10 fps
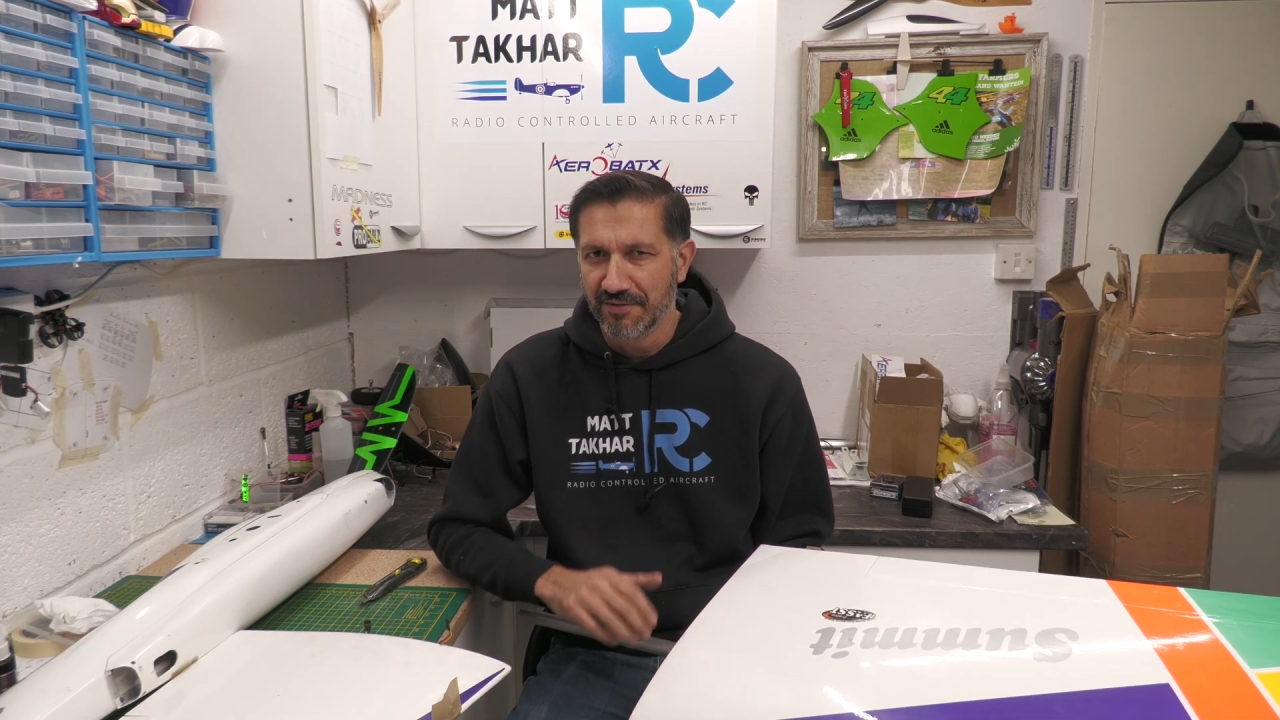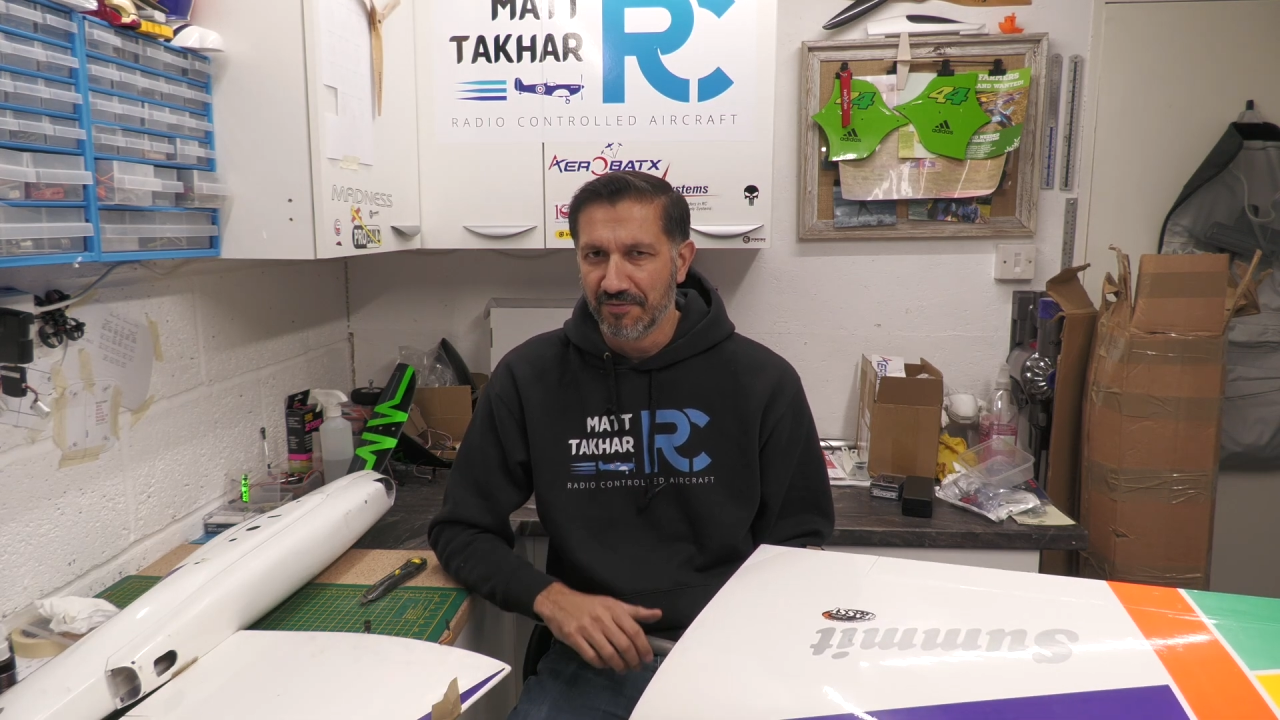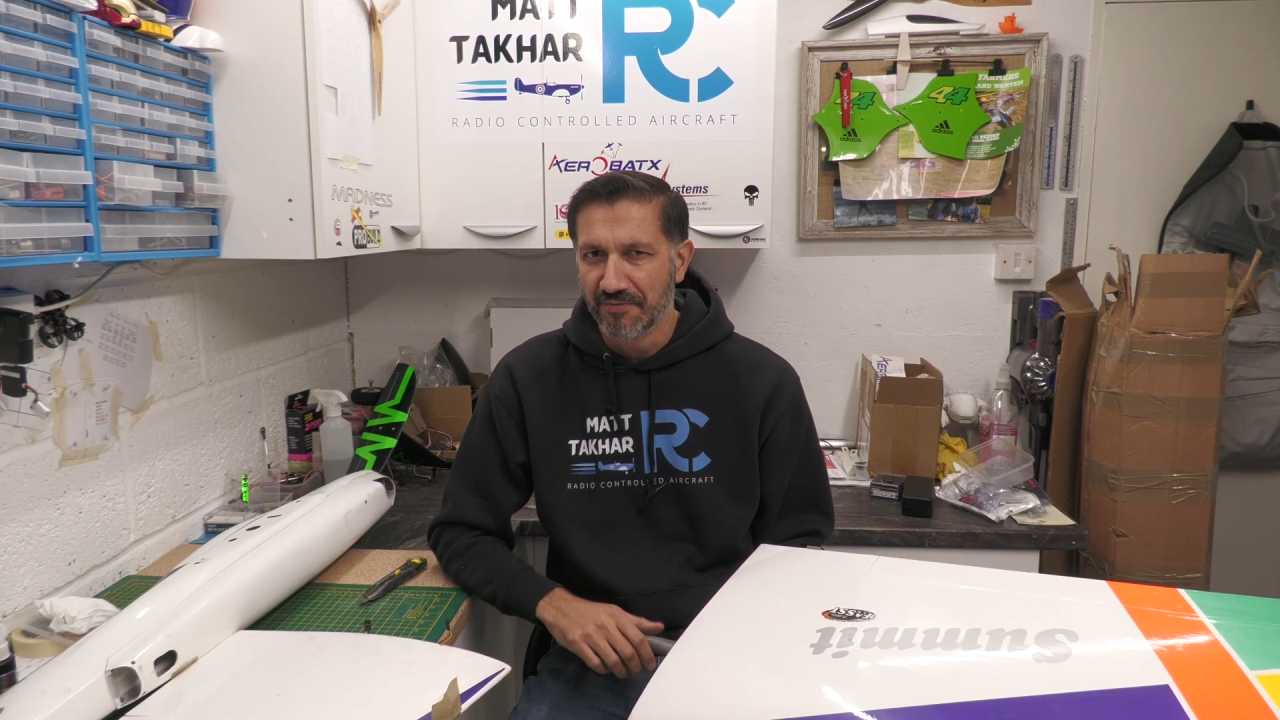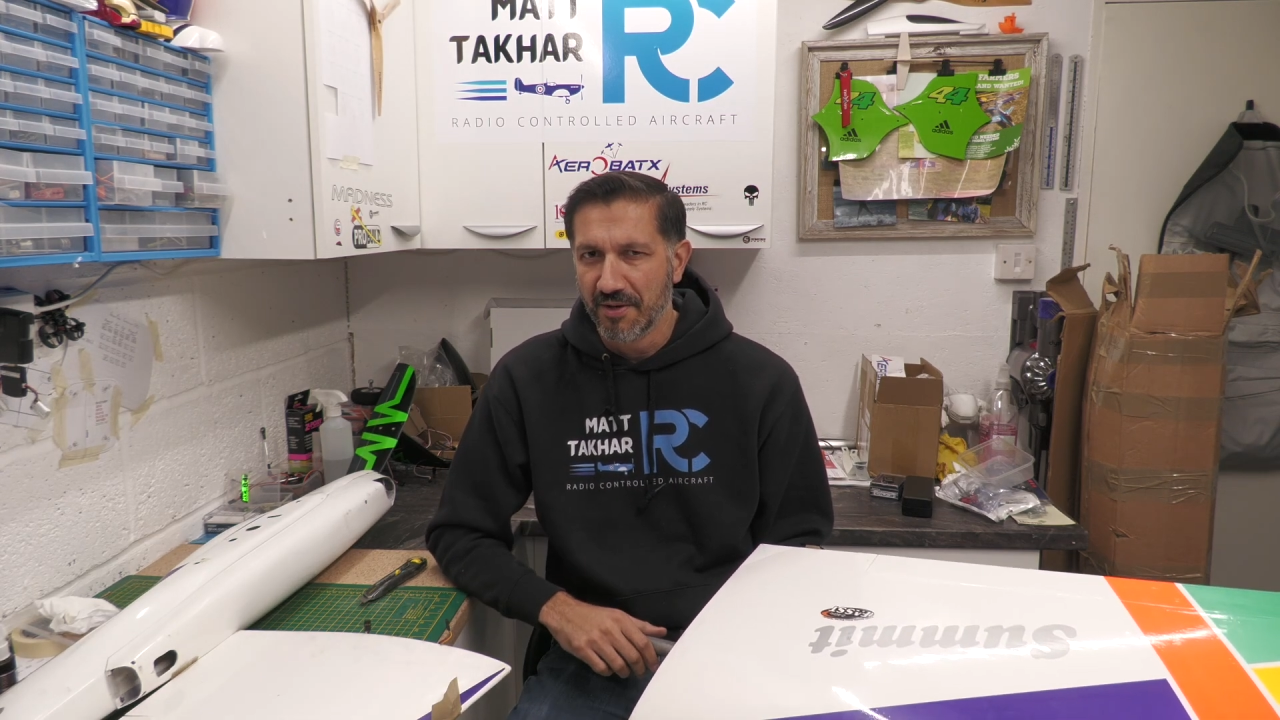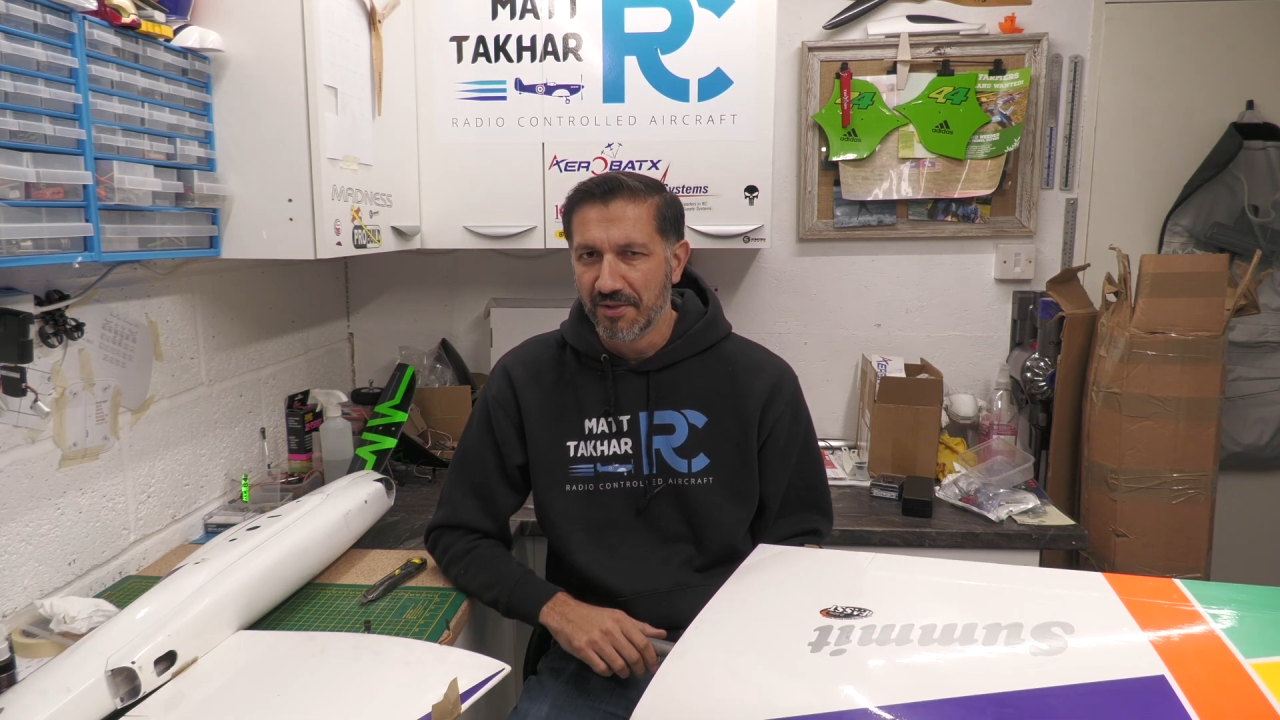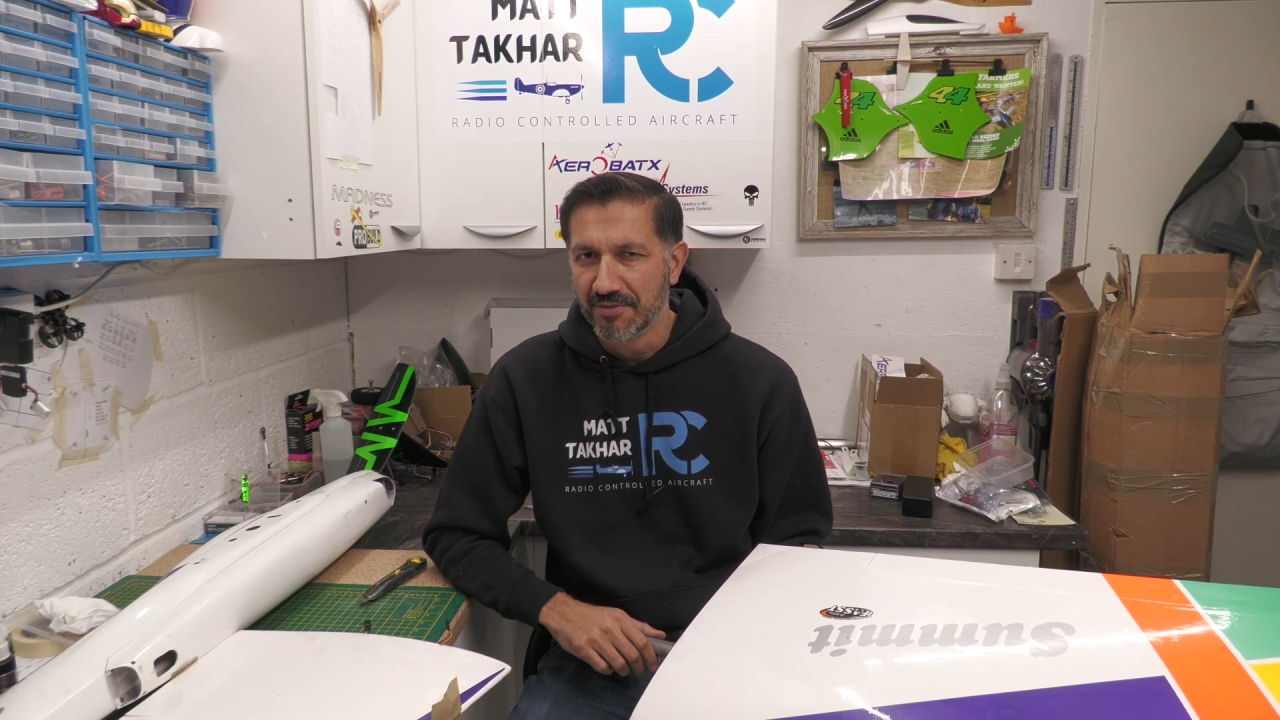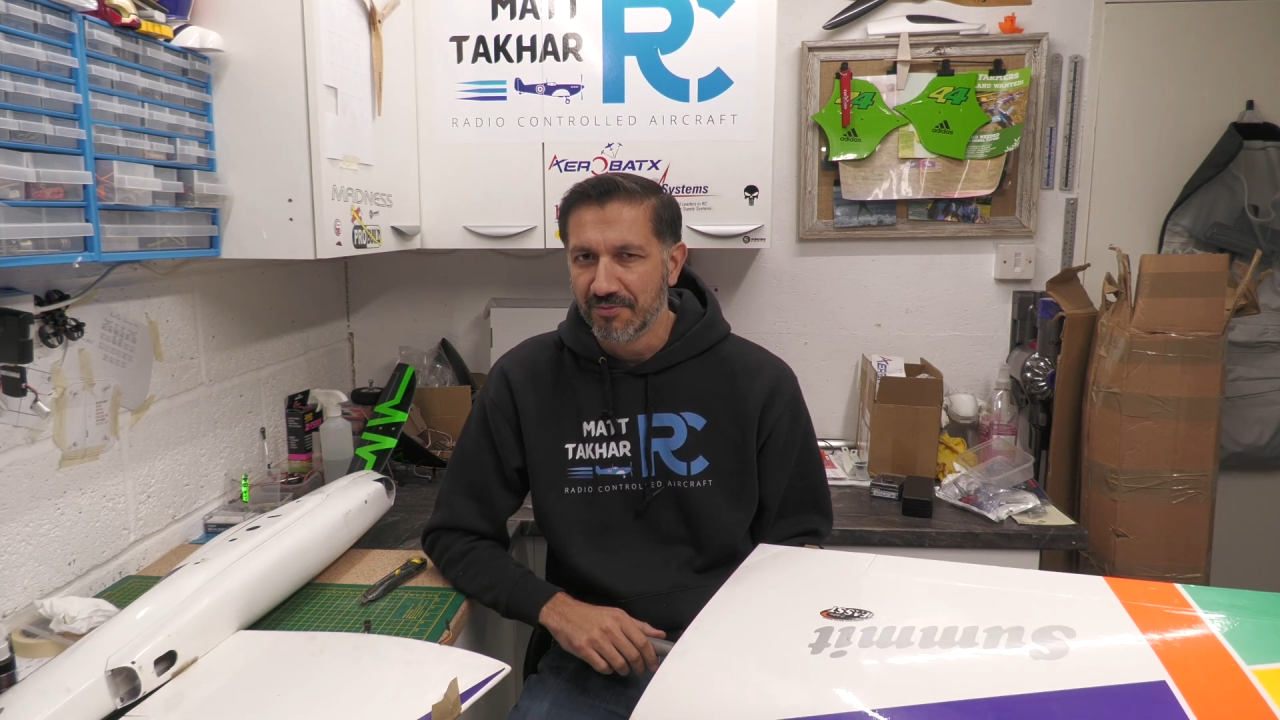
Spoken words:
on a few others,